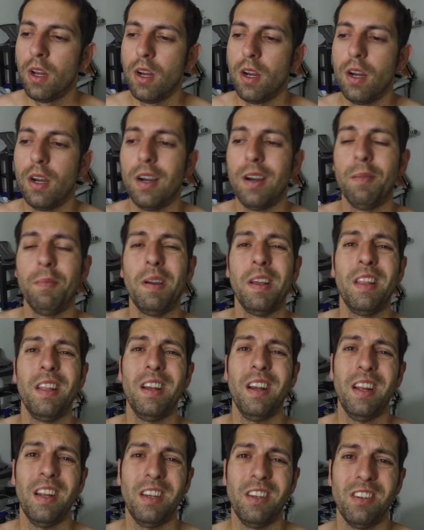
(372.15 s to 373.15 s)
And
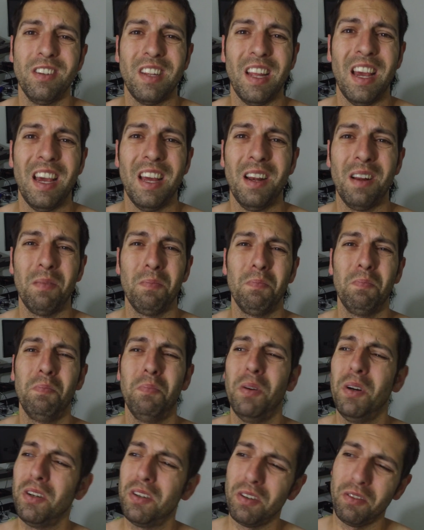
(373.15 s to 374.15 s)
then I just had a
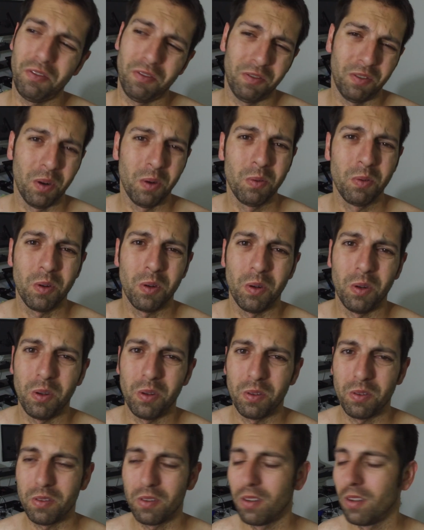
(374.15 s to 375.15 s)
bunch of phone
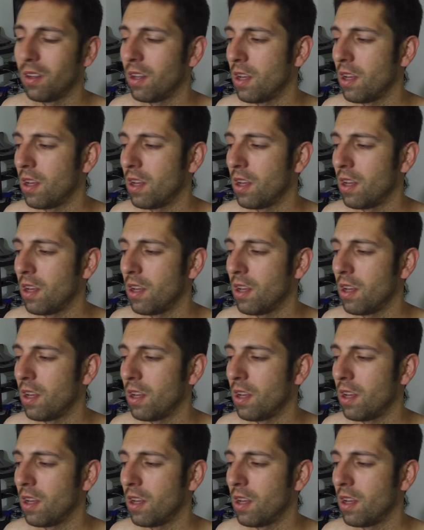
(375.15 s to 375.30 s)
calls.